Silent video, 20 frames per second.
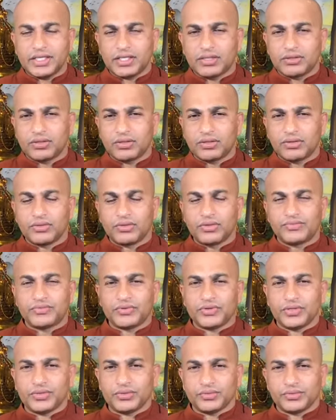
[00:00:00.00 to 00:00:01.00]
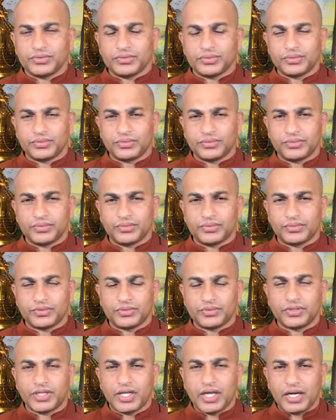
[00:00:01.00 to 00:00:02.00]
it's not good for you.
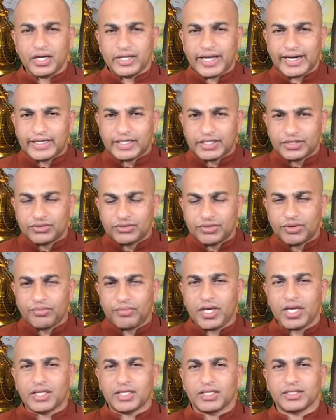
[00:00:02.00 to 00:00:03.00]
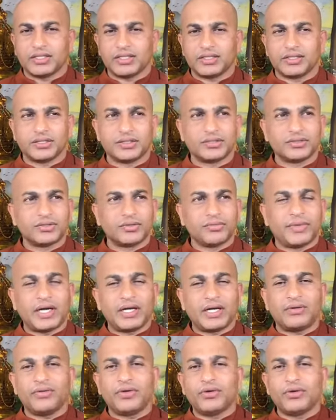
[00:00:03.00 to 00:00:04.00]
So then that is your major. So,
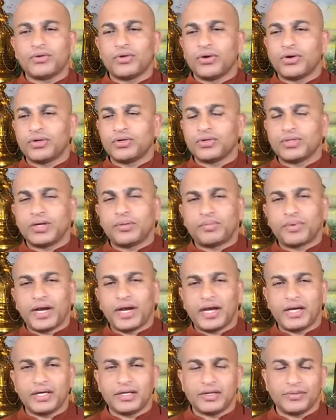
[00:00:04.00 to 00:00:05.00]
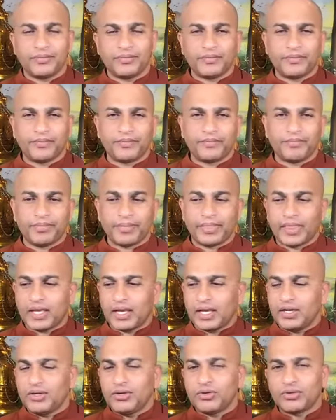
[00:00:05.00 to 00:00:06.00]
but you go to the friend
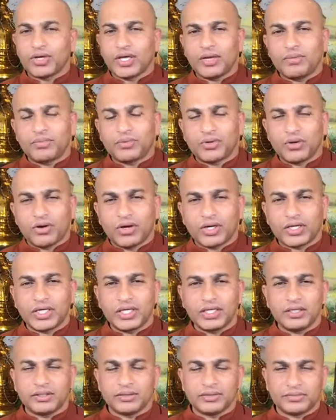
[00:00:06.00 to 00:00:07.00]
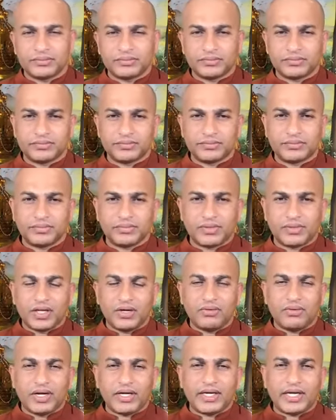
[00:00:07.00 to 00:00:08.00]
and you keep talking.
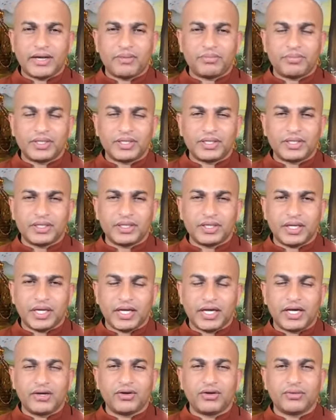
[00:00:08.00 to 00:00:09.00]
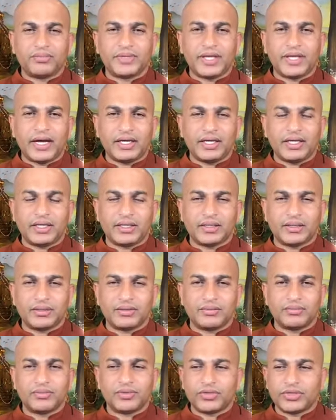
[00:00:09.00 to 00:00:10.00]
Then what happened? End of that,
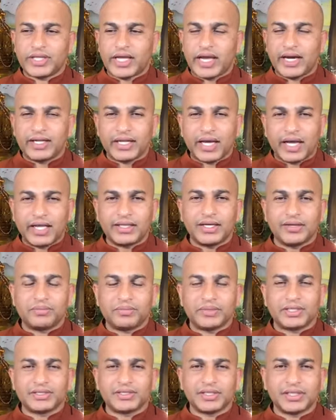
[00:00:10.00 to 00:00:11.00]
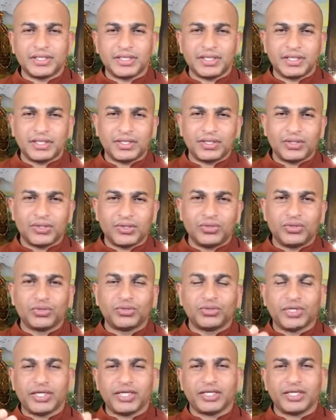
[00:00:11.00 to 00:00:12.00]
more than the other person,
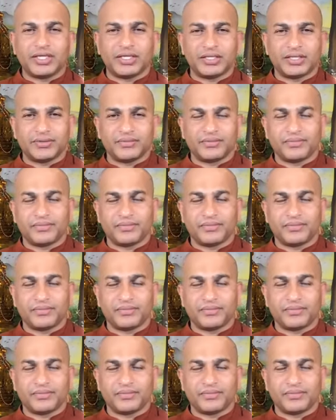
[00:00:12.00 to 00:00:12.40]
you eat.